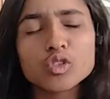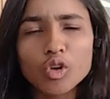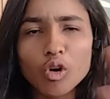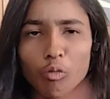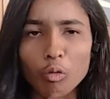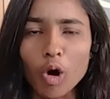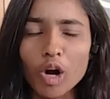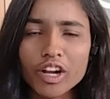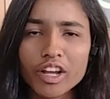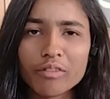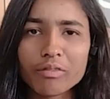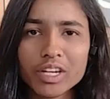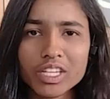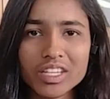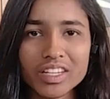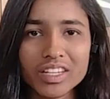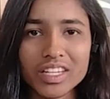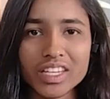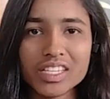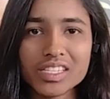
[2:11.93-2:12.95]
So,
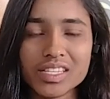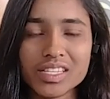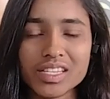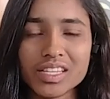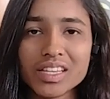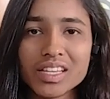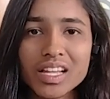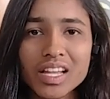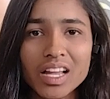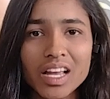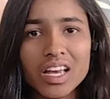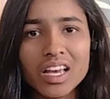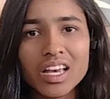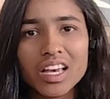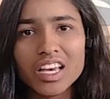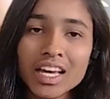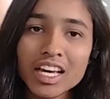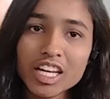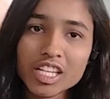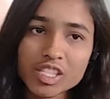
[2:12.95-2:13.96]
whatever the reason,
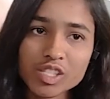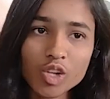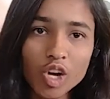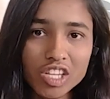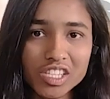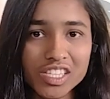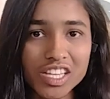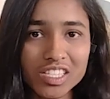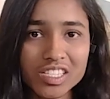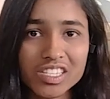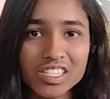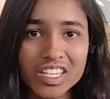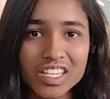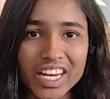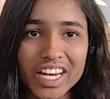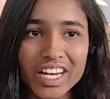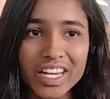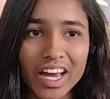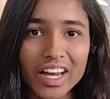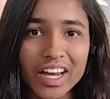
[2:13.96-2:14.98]
it's not such a
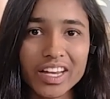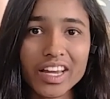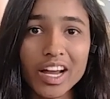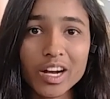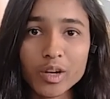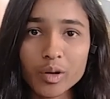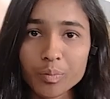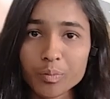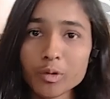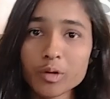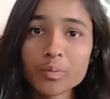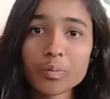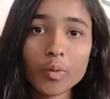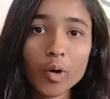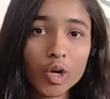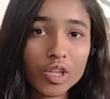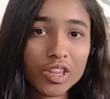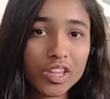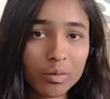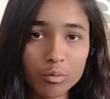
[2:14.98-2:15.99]
great idea to put
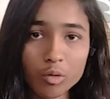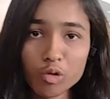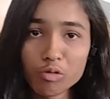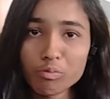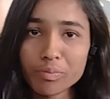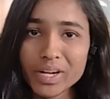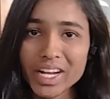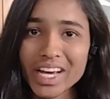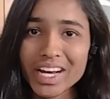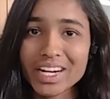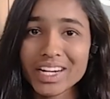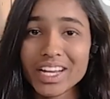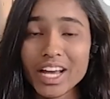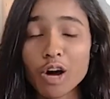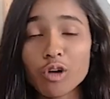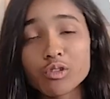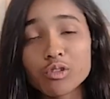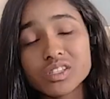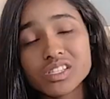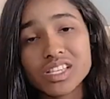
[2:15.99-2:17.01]
both the move
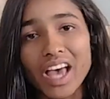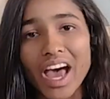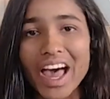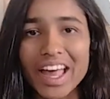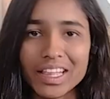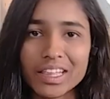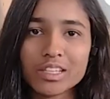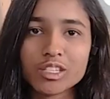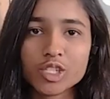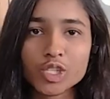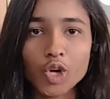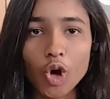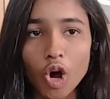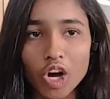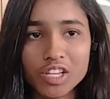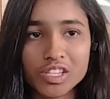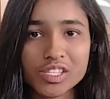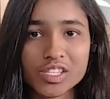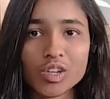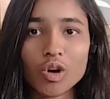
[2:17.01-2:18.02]
breakdowns and
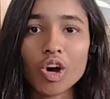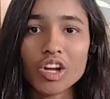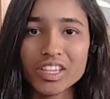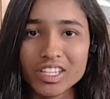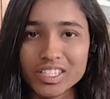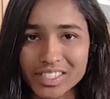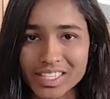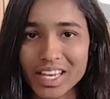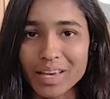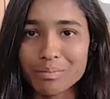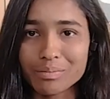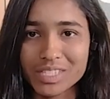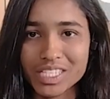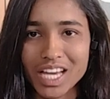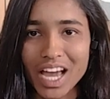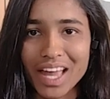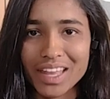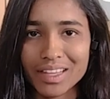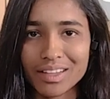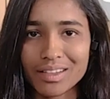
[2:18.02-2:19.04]
shorts on the same
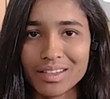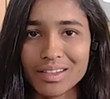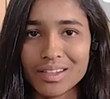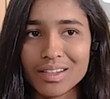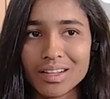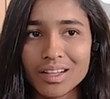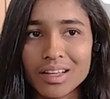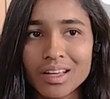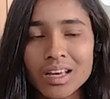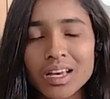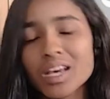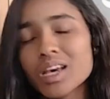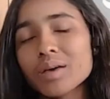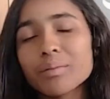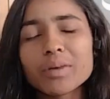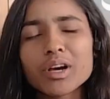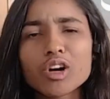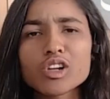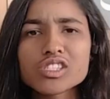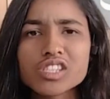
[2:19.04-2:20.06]
channel
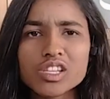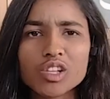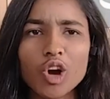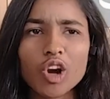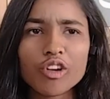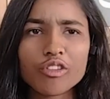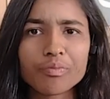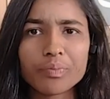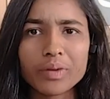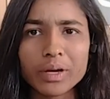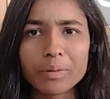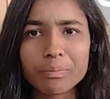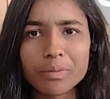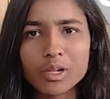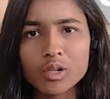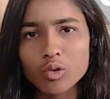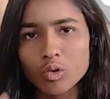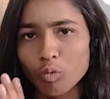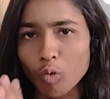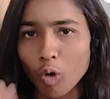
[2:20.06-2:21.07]
because a lot of
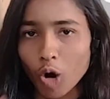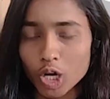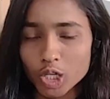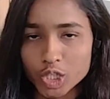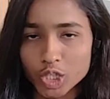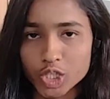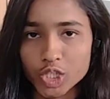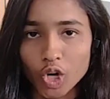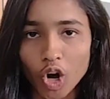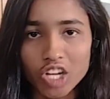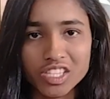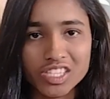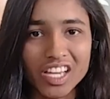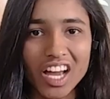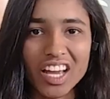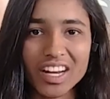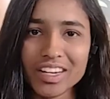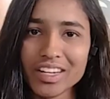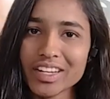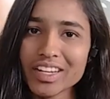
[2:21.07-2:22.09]
people who watch
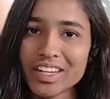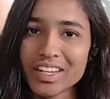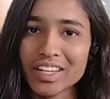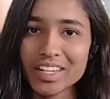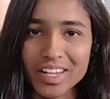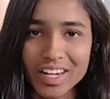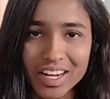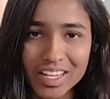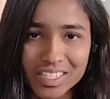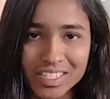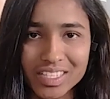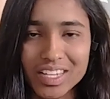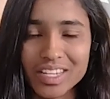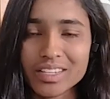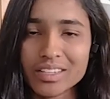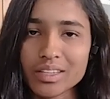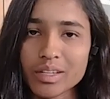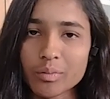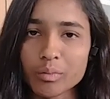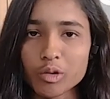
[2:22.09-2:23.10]
shorts aren't
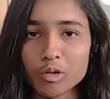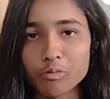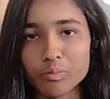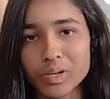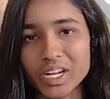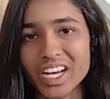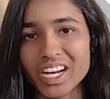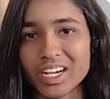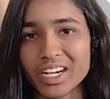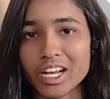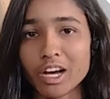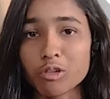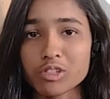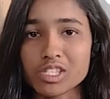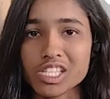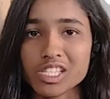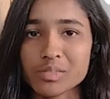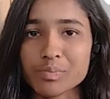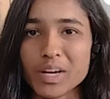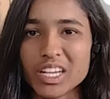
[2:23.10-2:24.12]
interested in the move
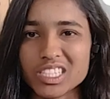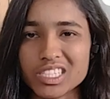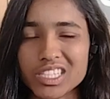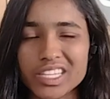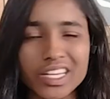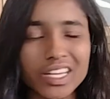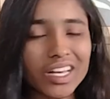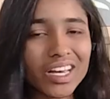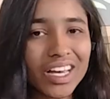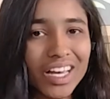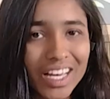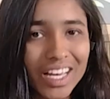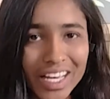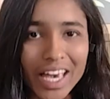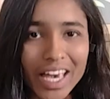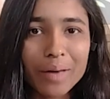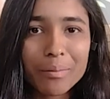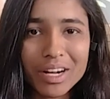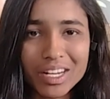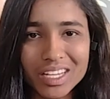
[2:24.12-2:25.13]
breakdowns, especially.
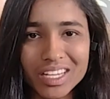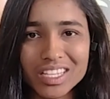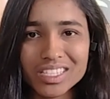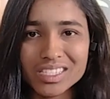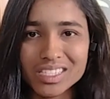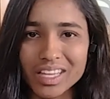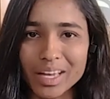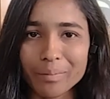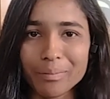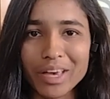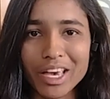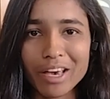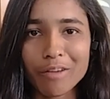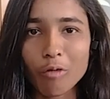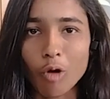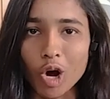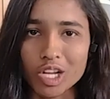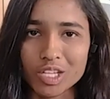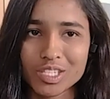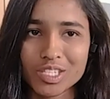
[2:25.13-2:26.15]
Game at least they may
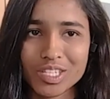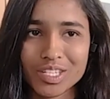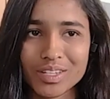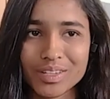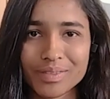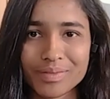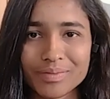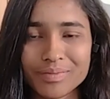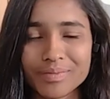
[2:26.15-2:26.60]
watch.